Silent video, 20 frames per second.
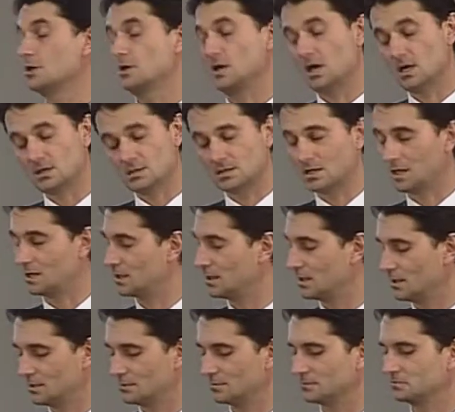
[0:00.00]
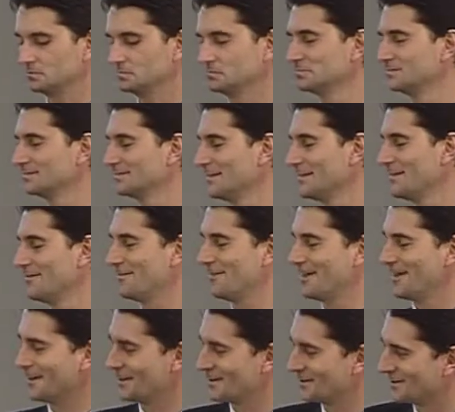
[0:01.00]
Yes, I know.
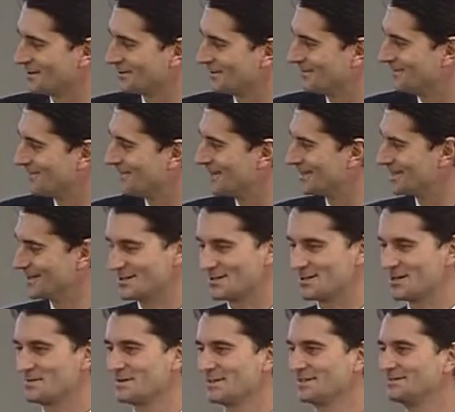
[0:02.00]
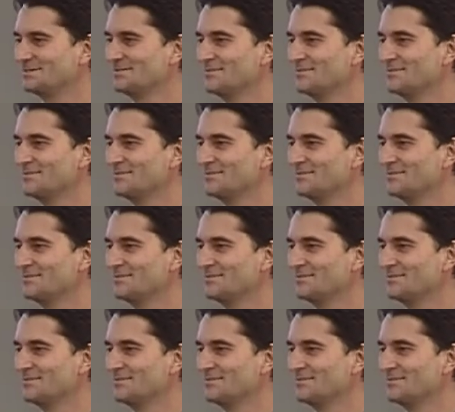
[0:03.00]
Thank you, Mr. Chairman.